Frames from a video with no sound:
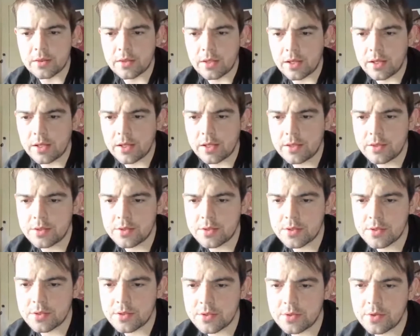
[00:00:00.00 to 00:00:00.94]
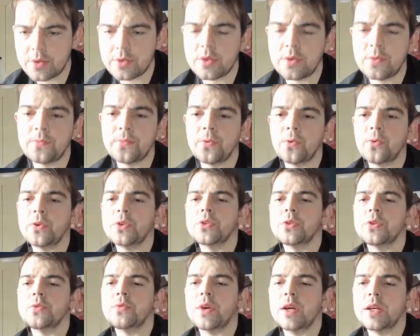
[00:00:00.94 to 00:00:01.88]
and so it done
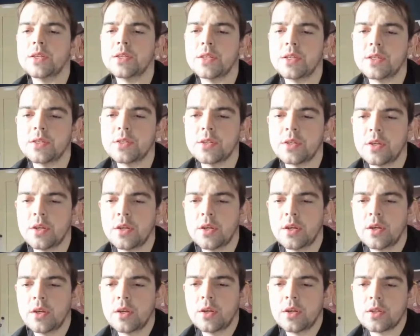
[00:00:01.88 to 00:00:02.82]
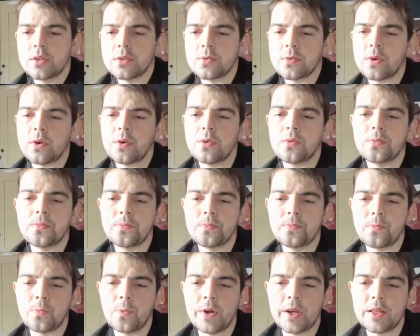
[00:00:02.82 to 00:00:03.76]
42 races, 12
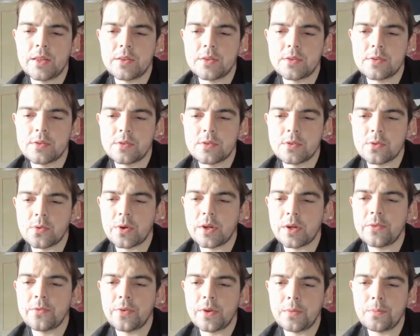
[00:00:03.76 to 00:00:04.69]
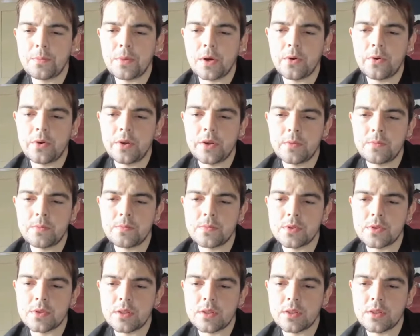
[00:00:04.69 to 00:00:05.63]
wins, 23
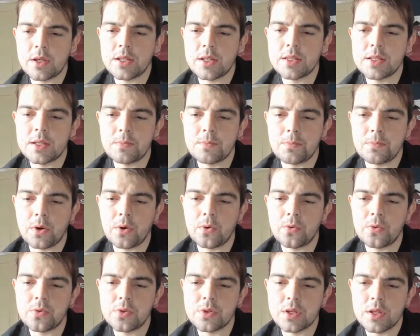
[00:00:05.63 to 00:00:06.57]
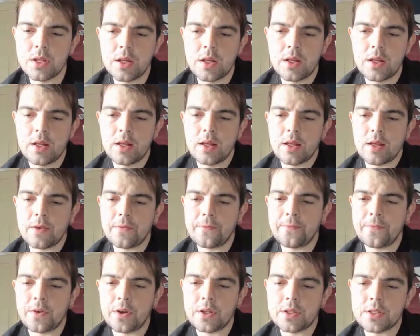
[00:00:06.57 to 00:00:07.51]
podiums, 19 poles, and
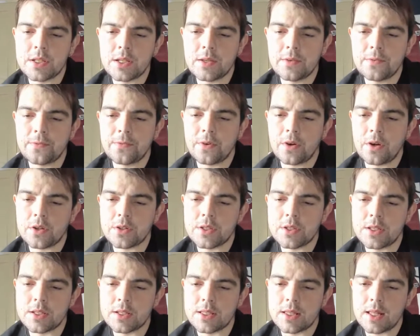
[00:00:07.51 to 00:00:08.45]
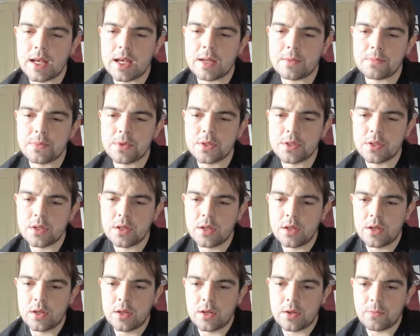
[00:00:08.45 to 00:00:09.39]
13 fastest laps.
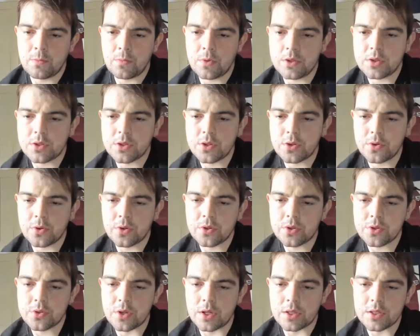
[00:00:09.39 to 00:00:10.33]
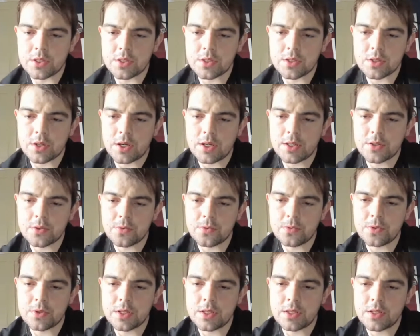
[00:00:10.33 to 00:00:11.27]
Won 2 constructors
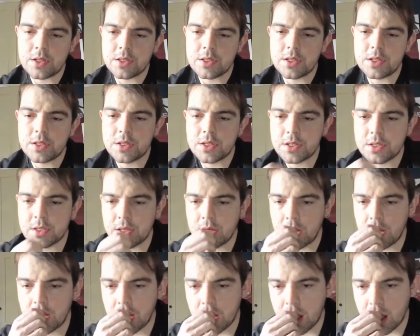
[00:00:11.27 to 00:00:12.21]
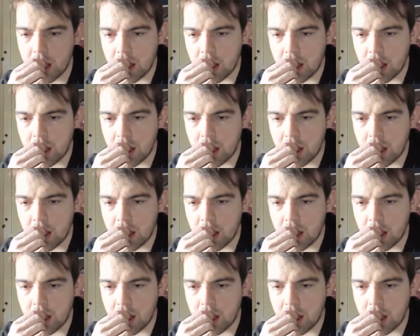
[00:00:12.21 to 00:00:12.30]
titles in 1968